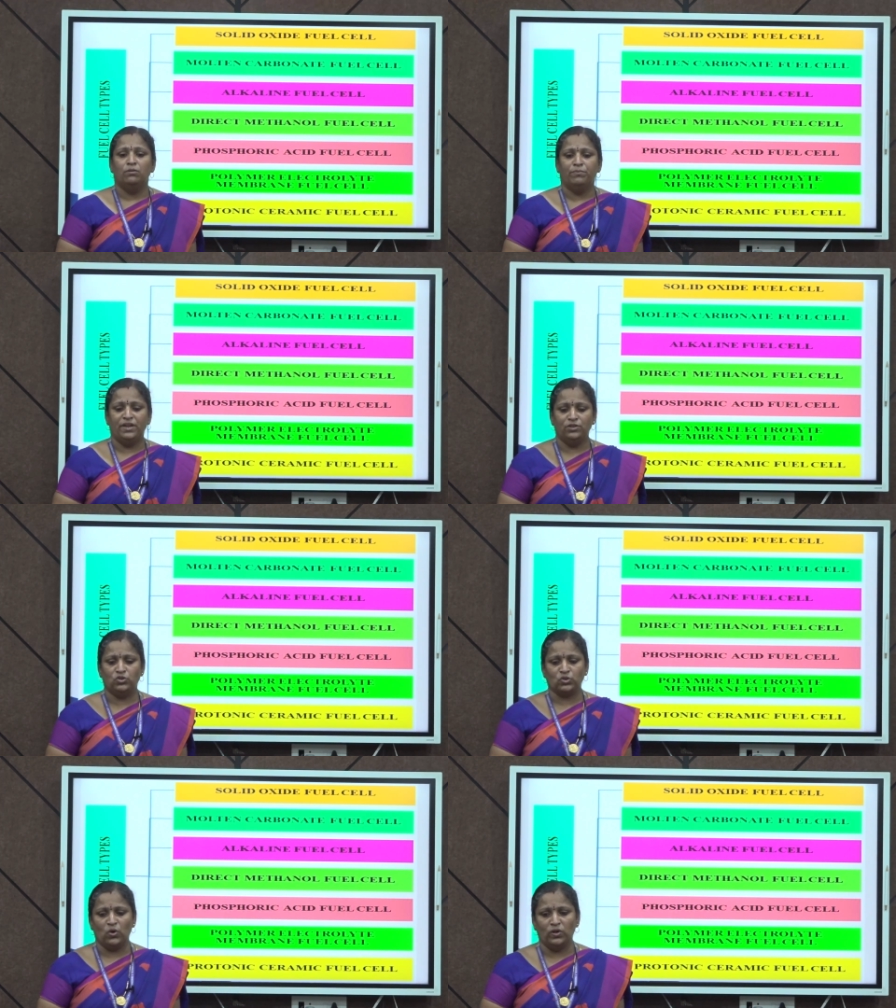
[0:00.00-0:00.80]

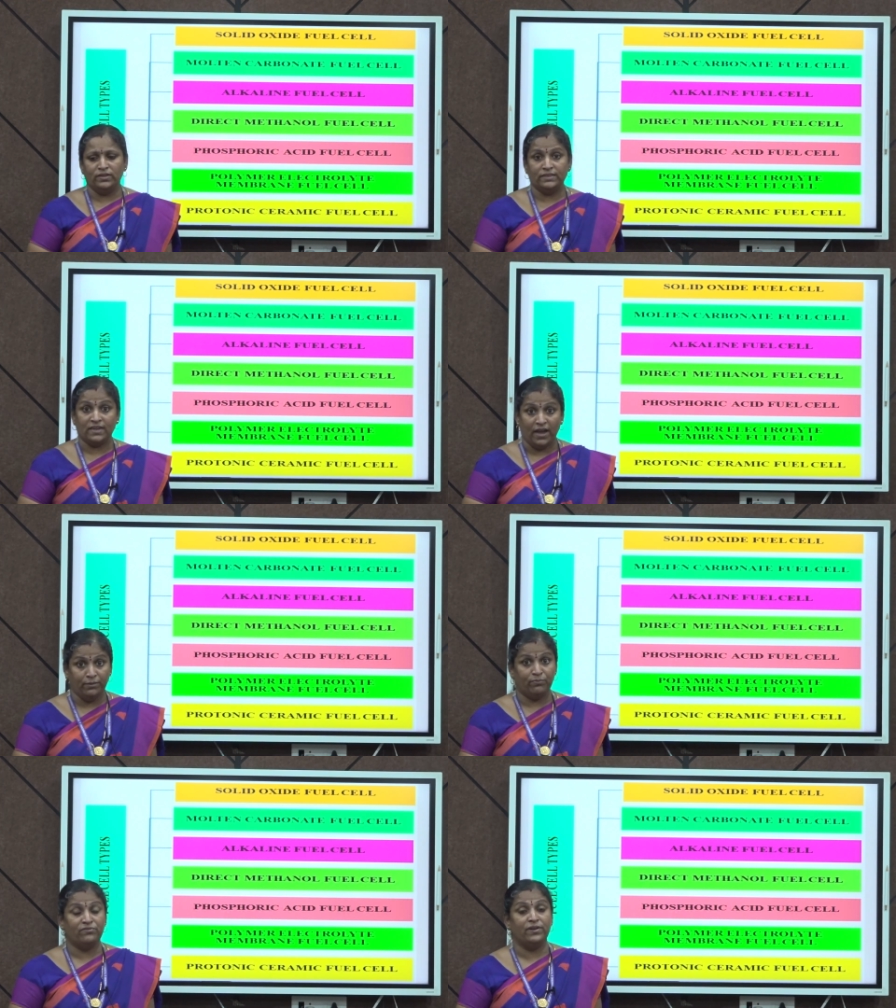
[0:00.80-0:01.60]
based on the
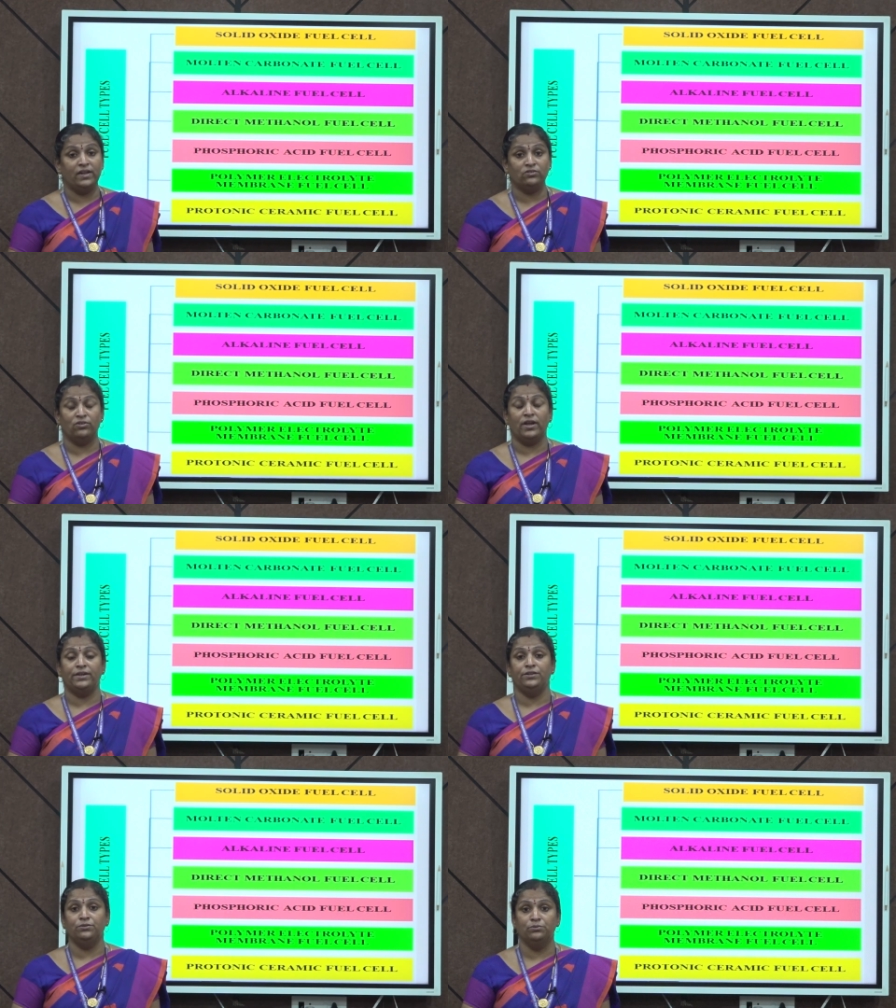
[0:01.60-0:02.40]
type of
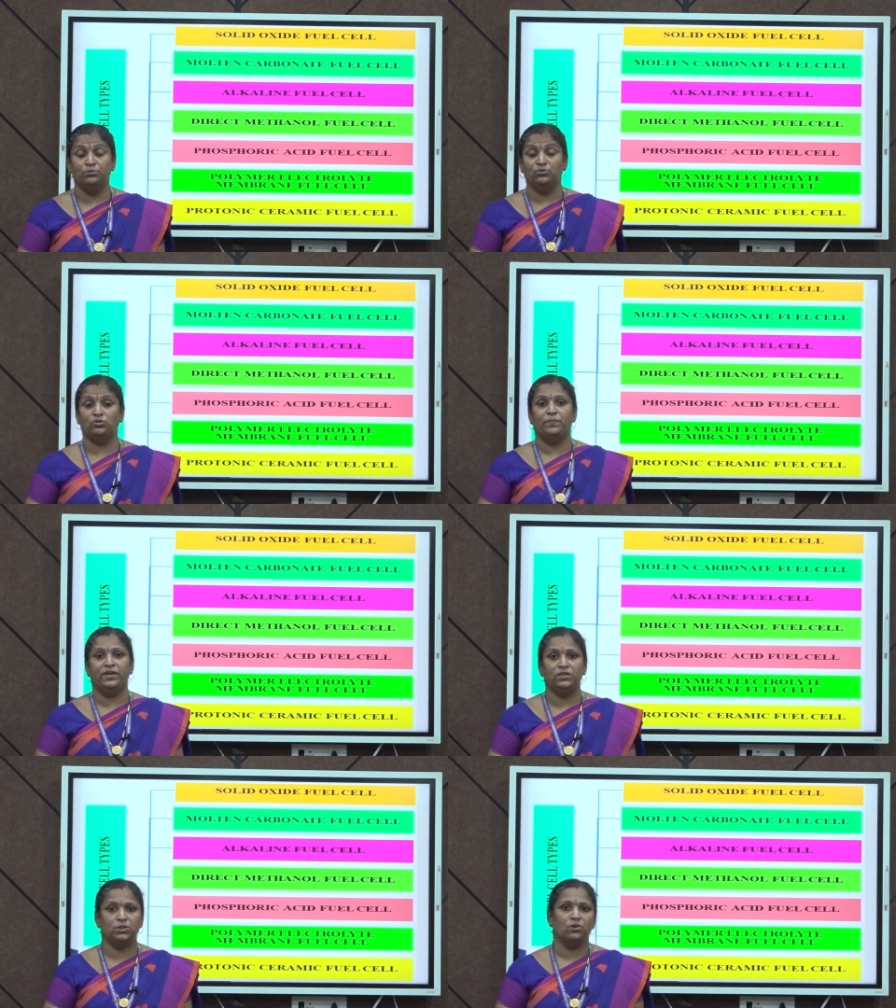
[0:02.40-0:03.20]
electrolyte used,
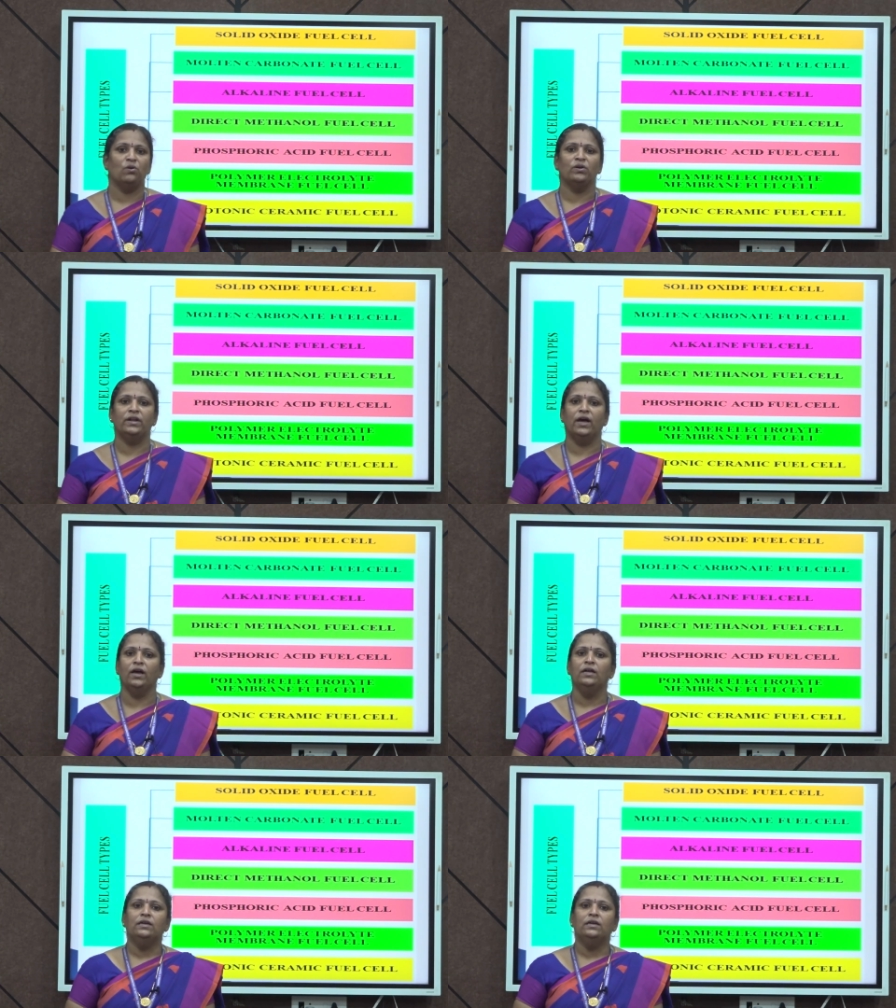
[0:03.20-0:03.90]
based on uh,